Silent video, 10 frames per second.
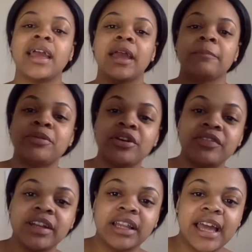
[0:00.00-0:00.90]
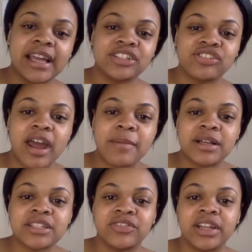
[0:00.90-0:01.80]
And pure vanilla extract,
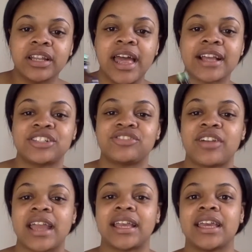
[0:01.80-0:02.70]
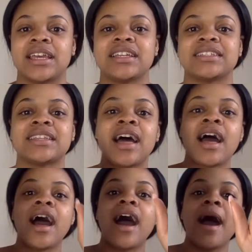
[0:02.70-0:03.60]
because vanilla extract is
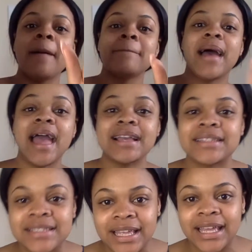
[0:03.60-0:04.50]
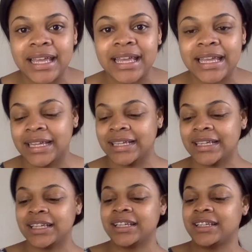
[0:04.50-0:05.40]
amazing.
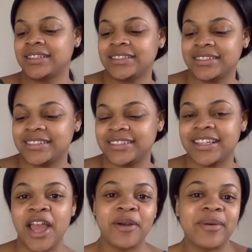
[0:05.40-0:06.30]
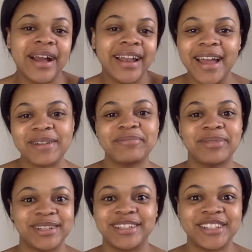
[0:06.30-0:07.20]
And why not
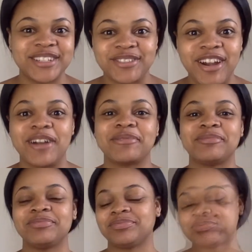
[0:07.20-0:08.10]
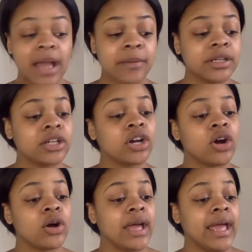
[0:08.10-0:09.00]
put it in your scrub? Now I'm gonna go
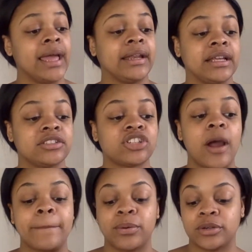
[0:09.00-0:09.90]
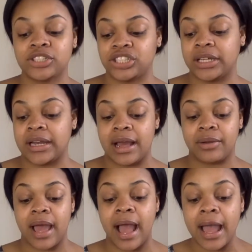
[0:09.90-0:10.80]
ahead and start portioning it out.
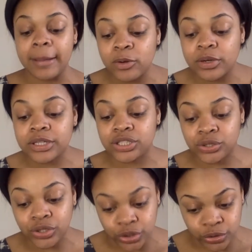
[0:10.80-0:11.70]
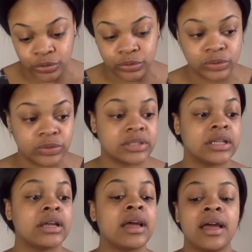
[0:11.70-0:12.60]
I'm going to use
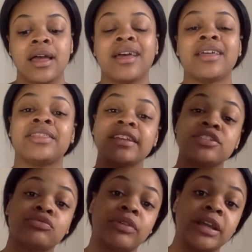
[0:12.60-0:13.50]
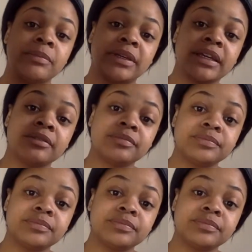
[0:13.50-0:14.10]
this ramekin.